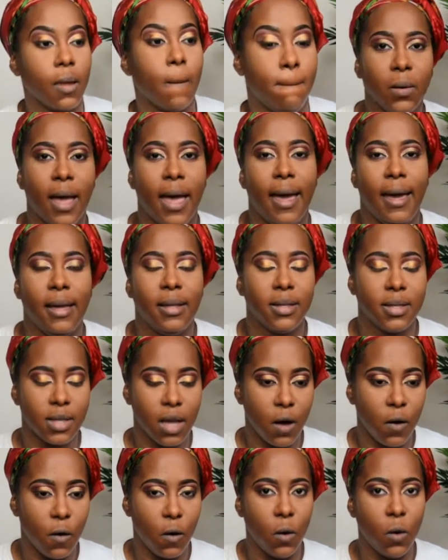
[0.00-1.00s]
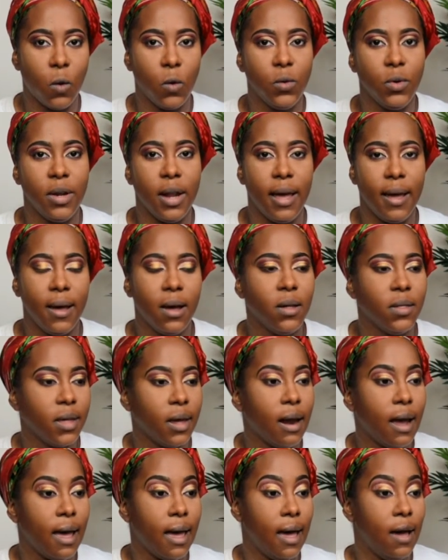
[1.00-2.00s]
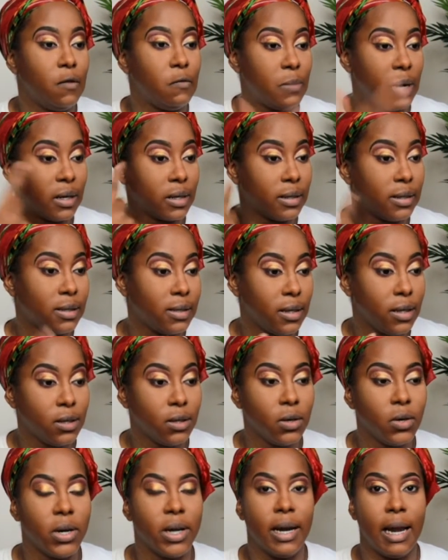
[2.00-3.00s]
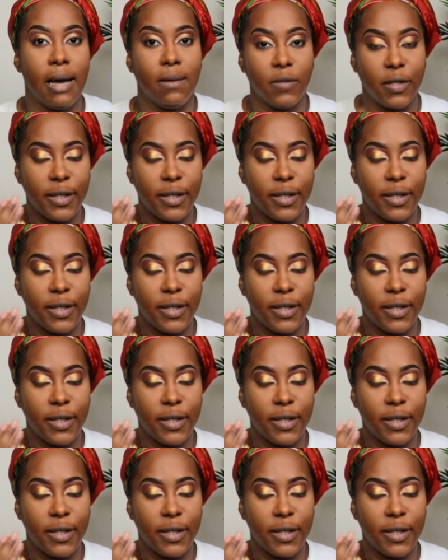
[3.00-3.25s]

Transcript: Okay, so now that I have my concealer and I've